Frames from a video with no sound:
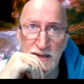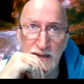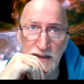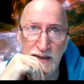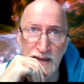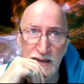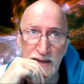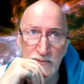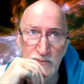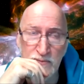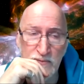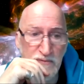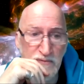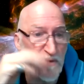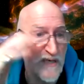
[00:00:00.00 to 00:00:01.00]
and
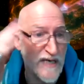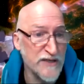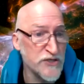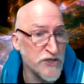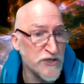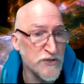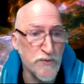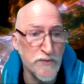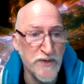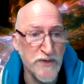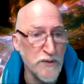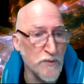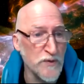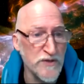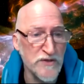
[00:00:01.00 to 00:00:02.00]
and just
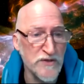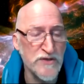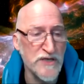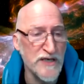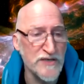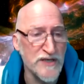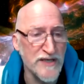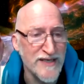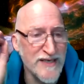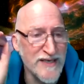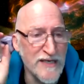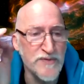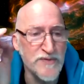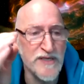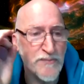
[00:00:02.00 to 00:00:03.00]
repeat what you did yesterday. Like
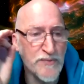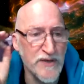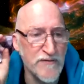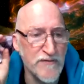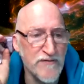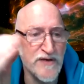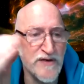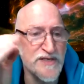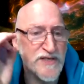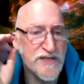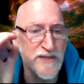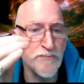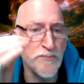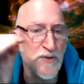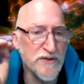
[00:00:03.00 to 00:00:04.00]
keep something very
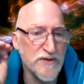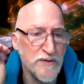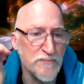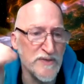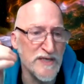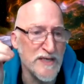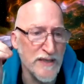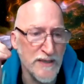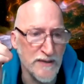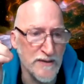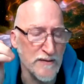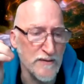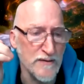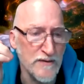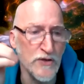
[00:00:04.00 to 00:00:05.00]
simple at the
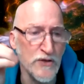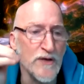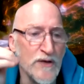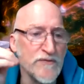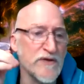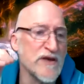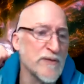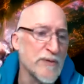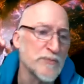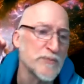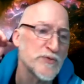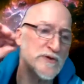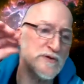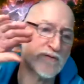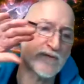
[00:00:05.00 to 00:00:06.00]
beginning. You don't have to come up
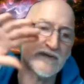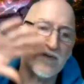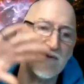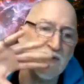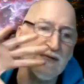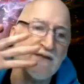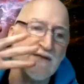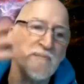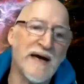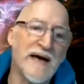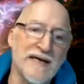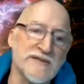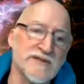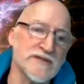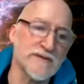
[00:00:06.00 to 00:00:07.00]
with like the
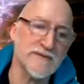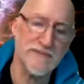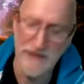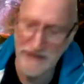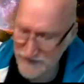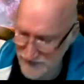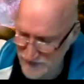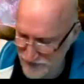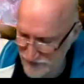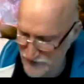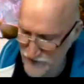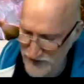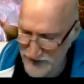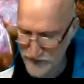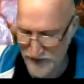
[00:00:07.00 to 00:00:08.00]
mass, like the
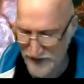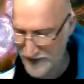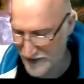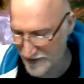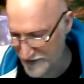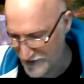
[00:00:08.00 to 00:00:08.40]
great plan I